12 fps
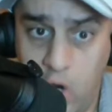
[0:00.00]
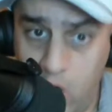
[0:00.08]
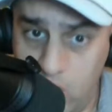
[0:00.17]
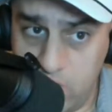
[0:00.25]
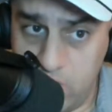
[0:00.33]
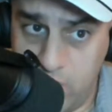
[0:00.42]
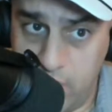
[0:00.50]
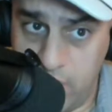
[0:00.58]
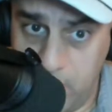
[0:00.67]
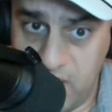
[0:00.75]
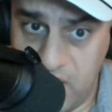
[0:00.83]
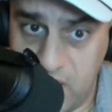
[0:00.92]
Cardinals will probably
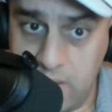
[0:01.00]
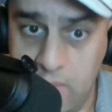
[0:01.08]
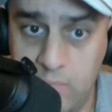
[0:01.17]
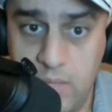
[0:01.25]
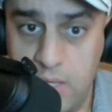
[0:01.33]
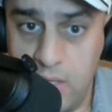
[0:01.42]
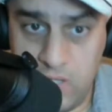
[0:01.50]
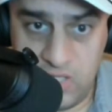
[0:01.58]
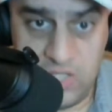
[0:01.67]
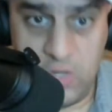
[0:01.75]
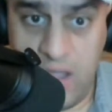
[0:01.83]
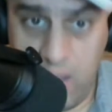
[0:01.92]
be in it. You
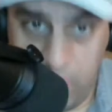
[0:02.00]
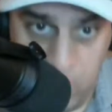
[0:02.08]
still have,